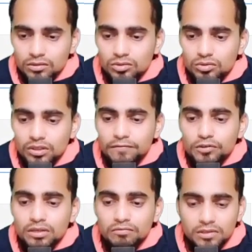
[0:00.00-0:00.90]
So if
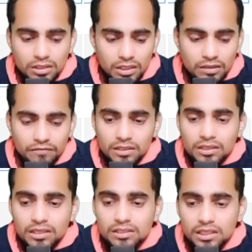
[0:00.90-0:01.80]
you are working with
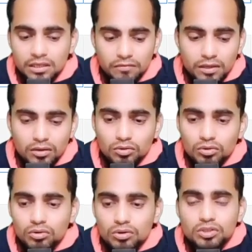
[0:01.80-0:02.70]
SQL,
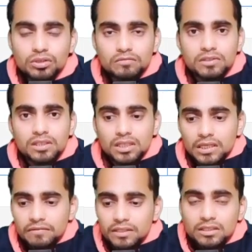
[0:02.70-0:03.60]
or you are
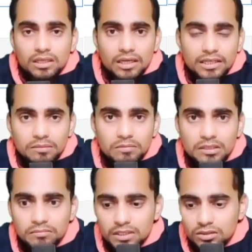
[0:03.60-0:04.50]
working with
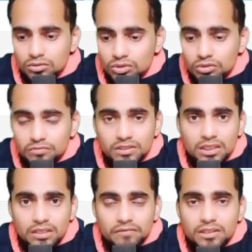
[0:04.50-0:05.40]
RDBMS, or you're
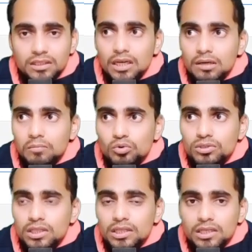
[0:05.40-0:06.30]
working with
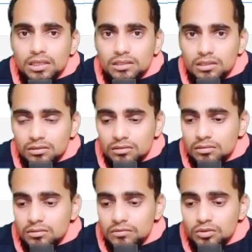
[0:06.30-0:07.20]
Postgre,
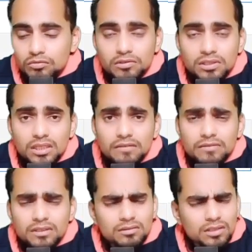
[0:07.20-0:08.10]
or you're working
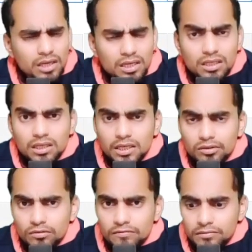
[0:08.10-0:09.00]
with any
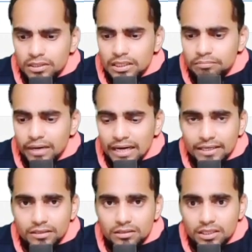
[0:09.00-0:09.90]
kind of
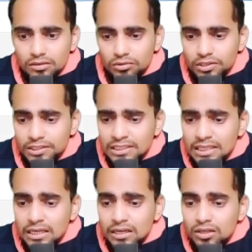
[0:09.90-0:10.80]
backend technology,
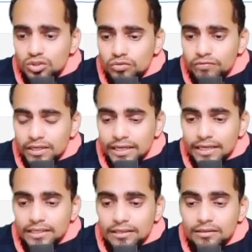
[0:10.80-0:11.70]
you will write,